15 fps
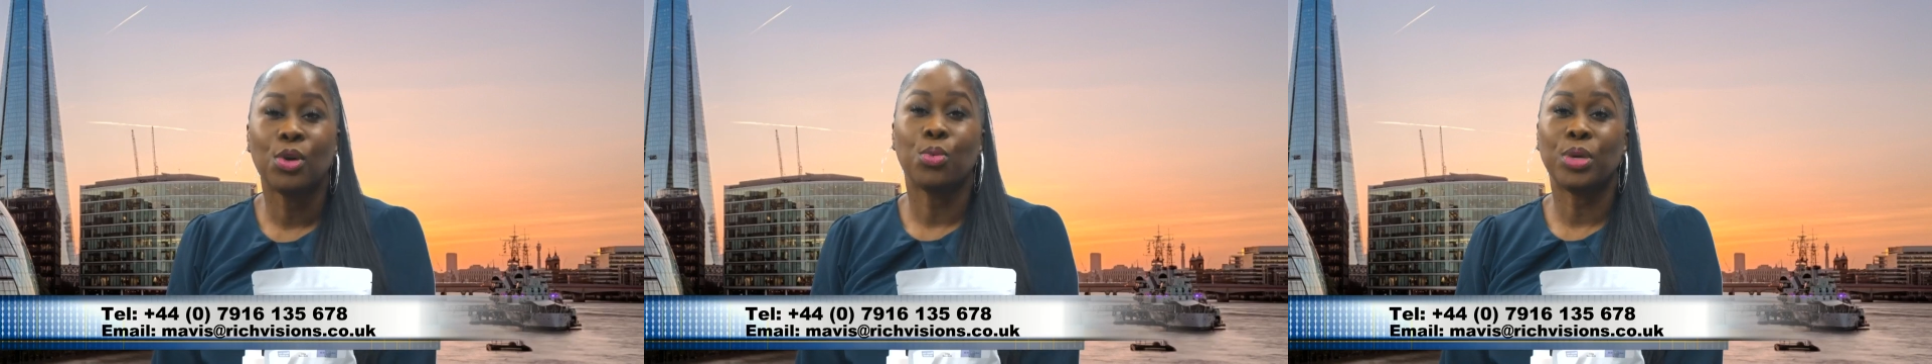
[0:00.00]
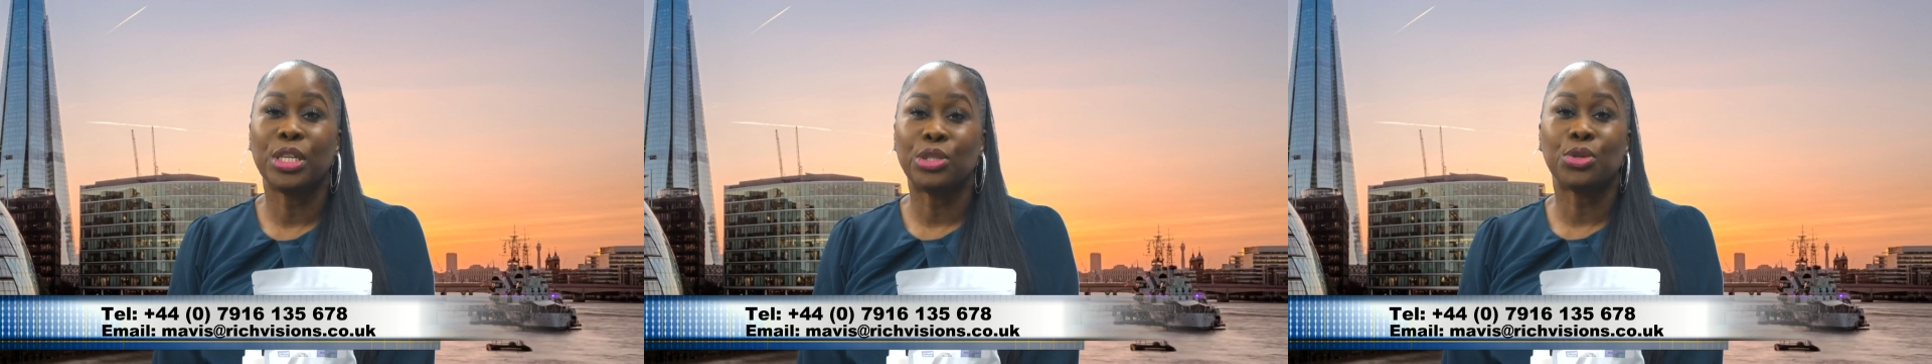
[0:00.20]

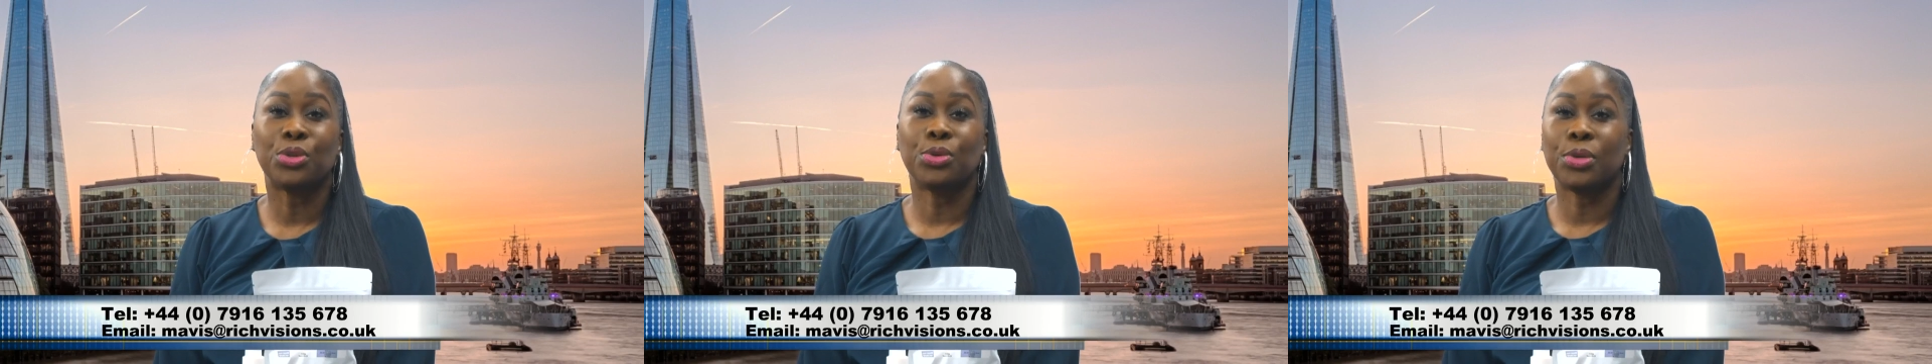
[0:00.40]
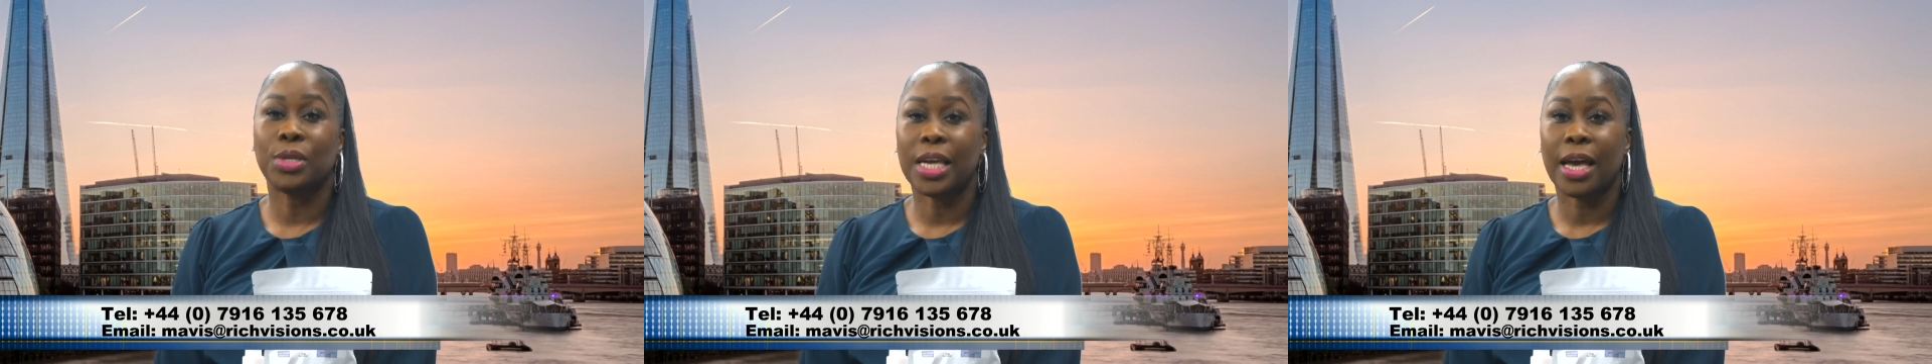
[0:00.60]
we
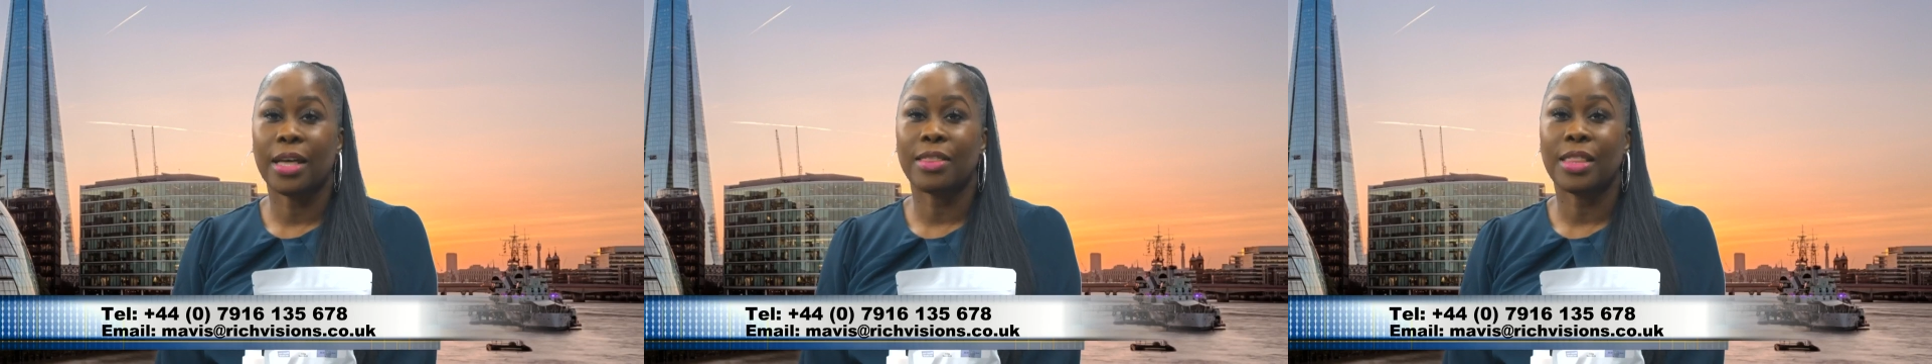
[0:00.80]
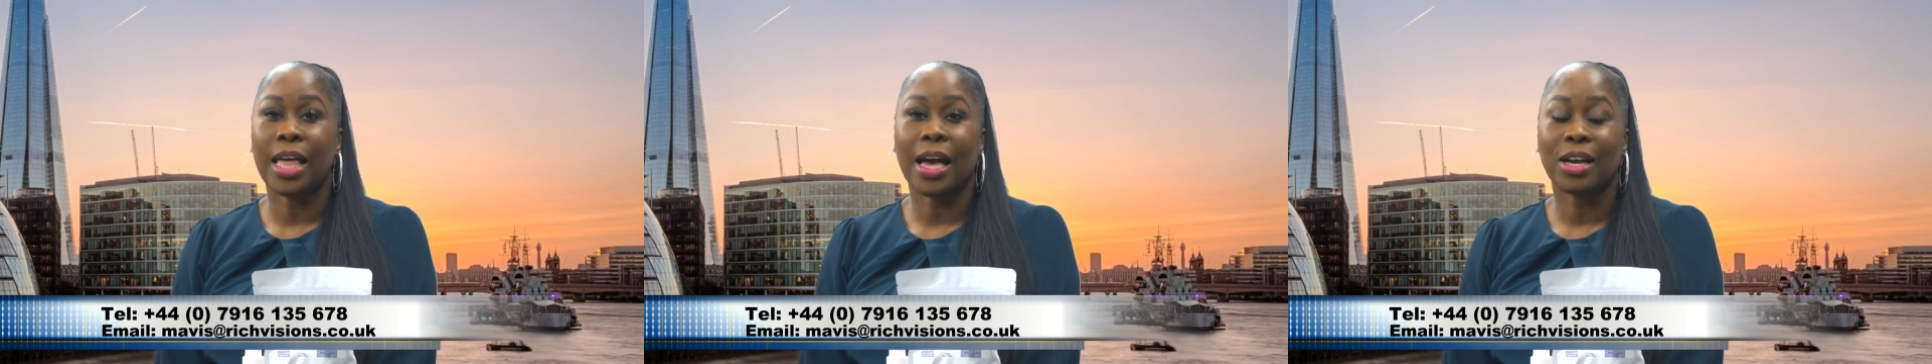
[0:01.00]
do get
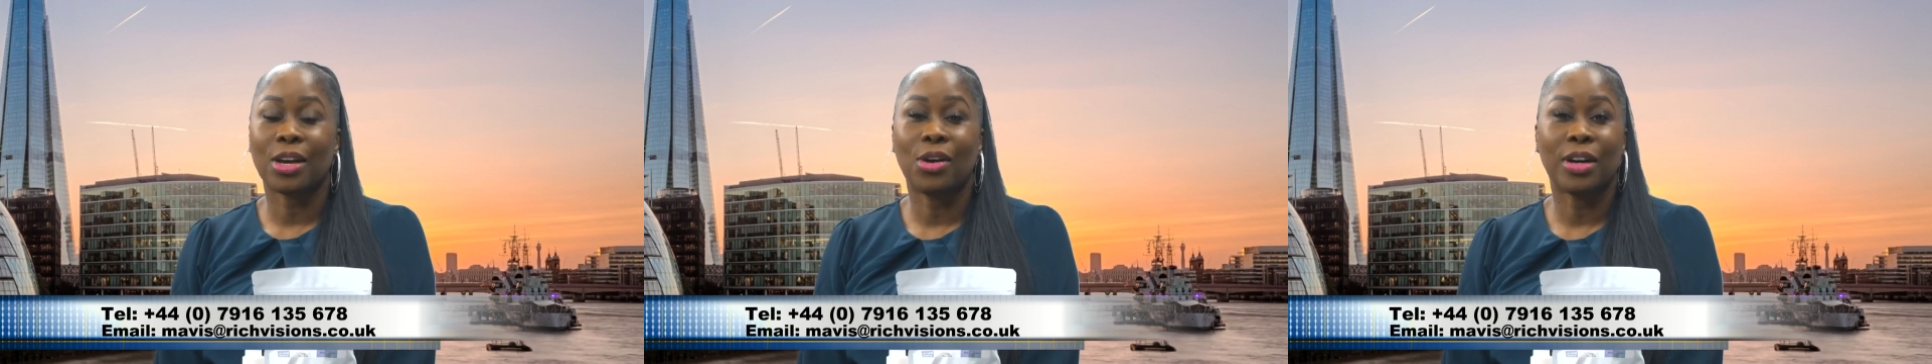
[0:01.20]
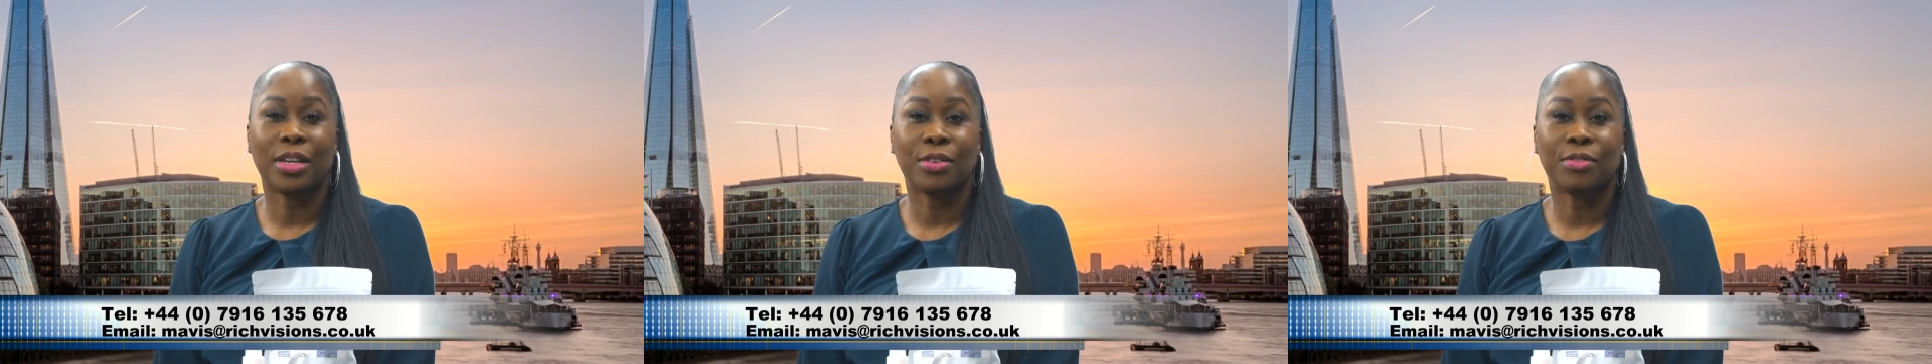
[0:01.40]
that
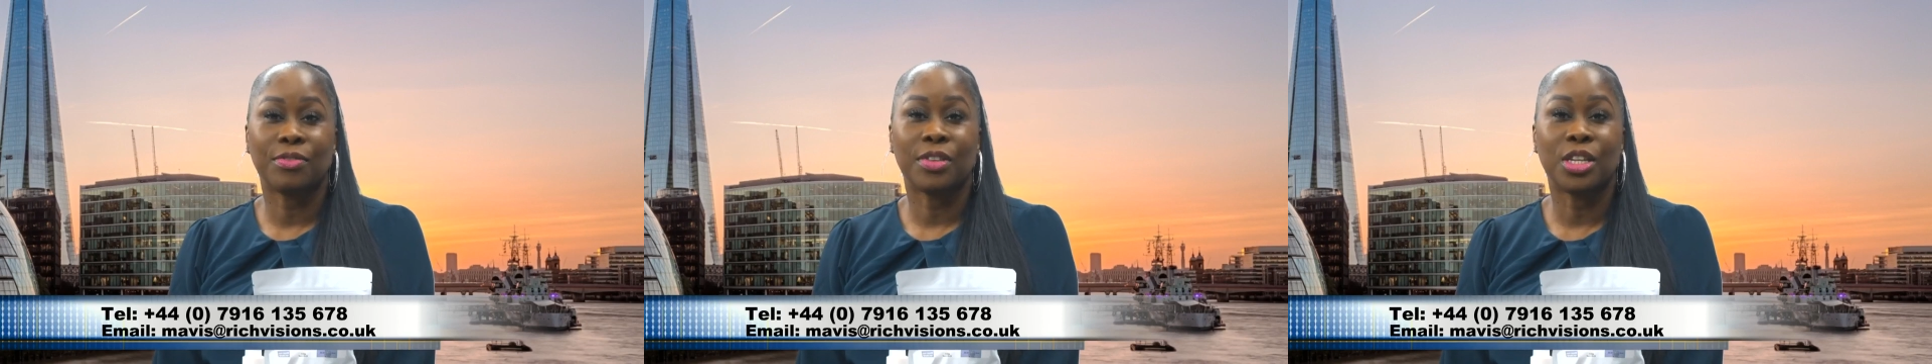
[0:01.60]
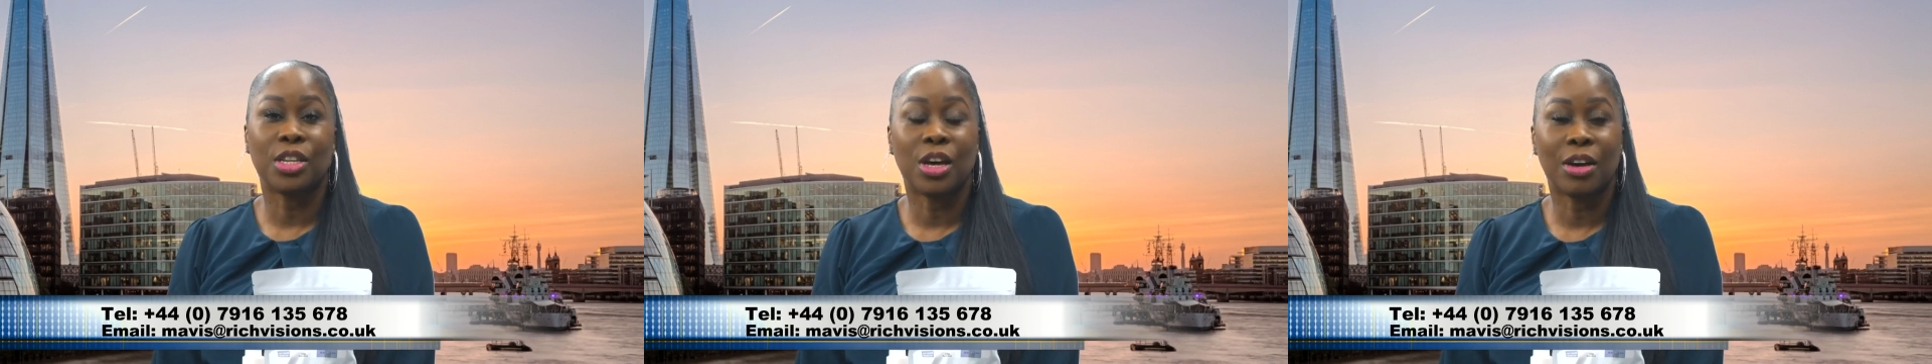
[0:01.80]
kind of
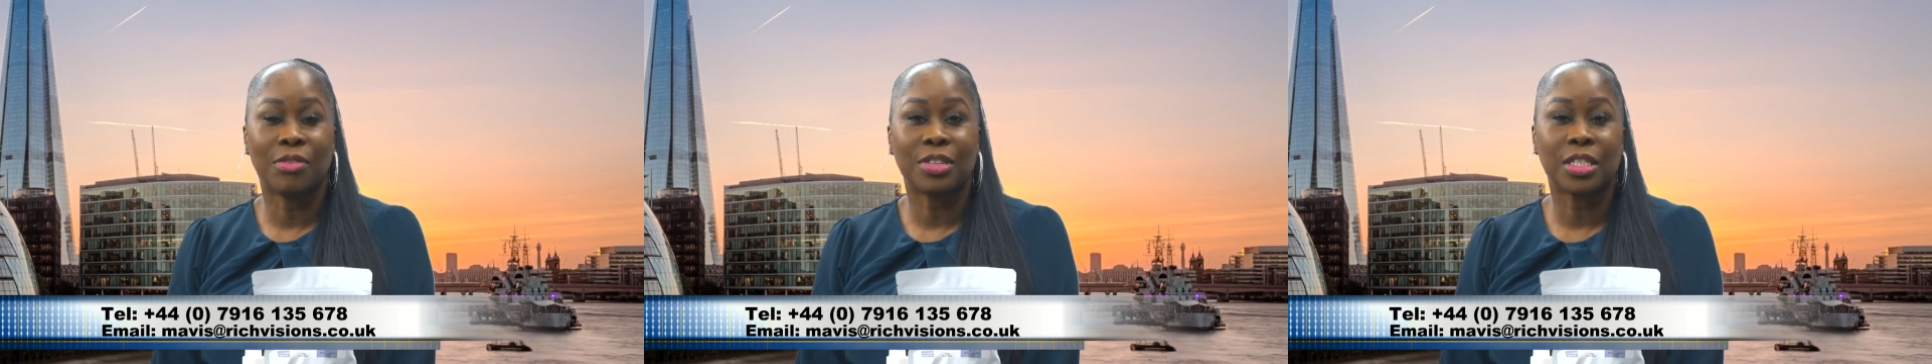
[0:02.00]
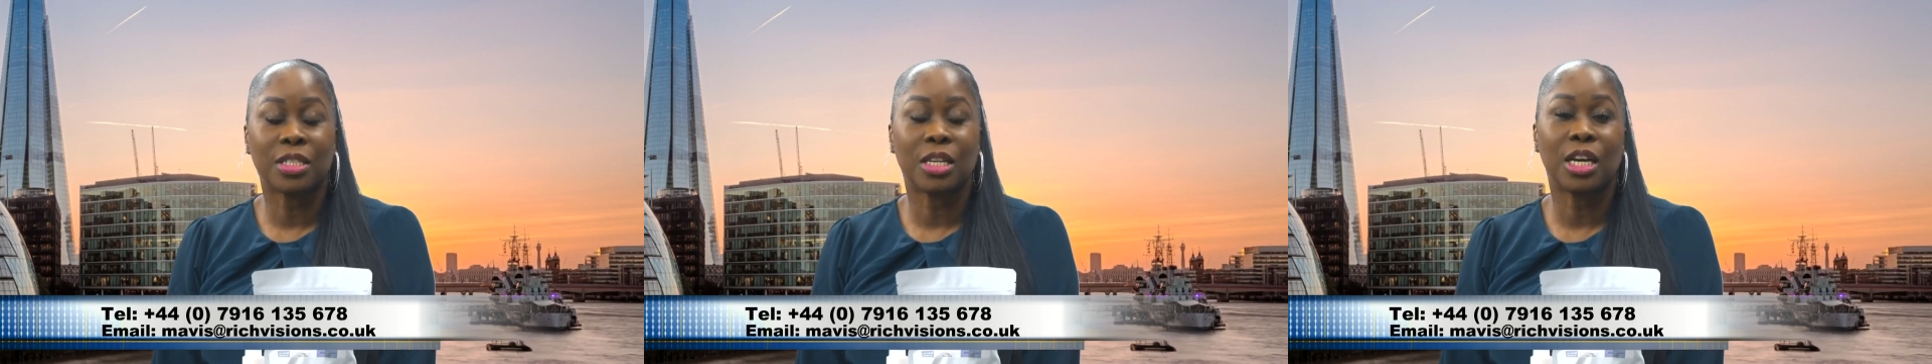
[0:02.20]

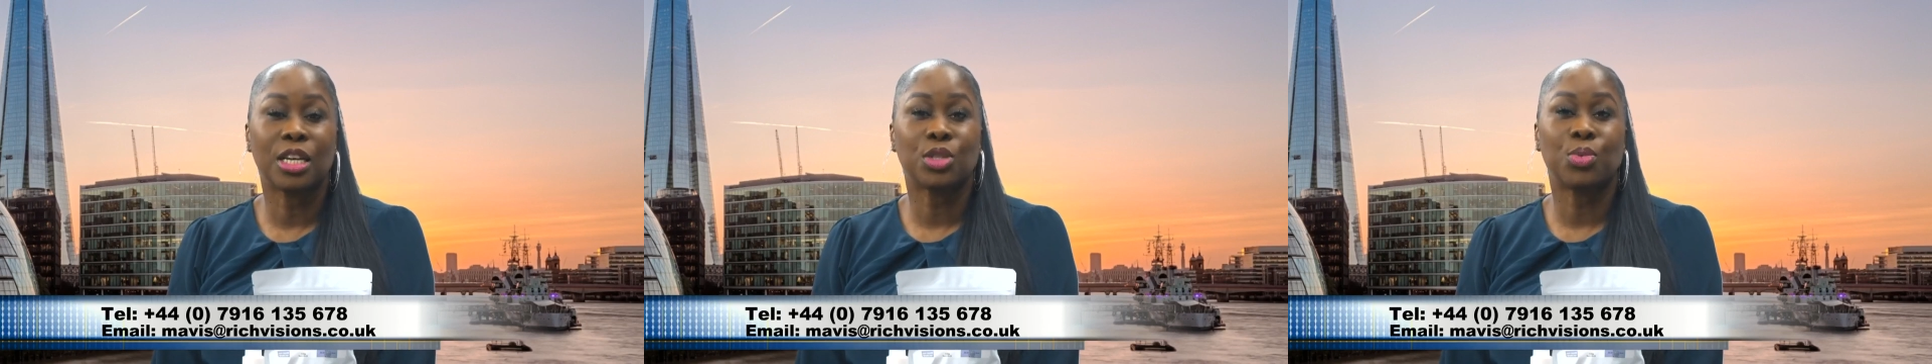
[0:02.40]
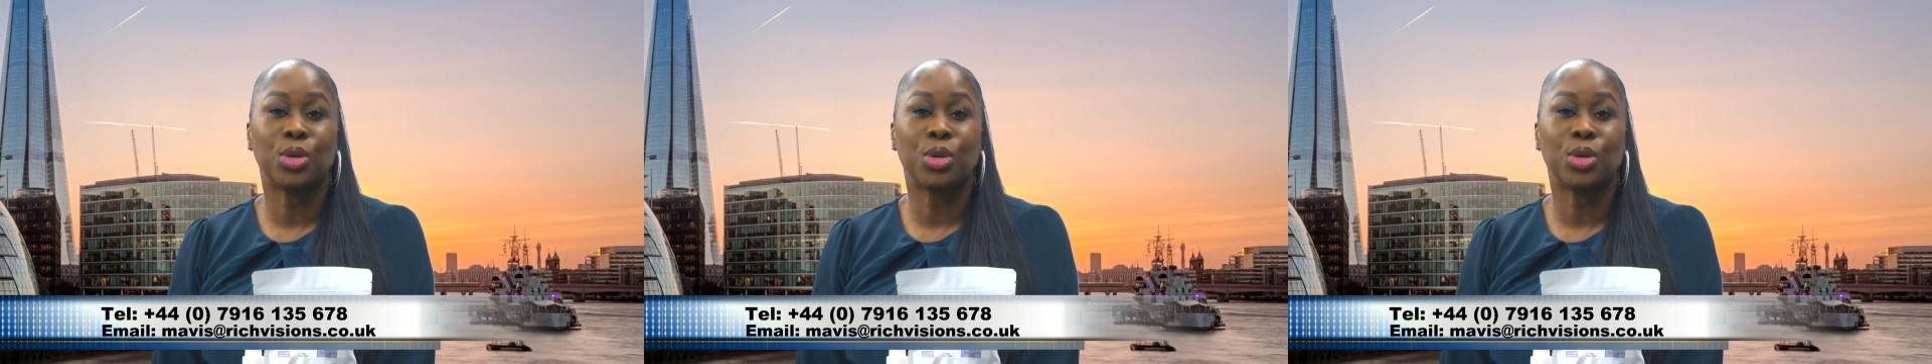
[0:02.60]
nervousness.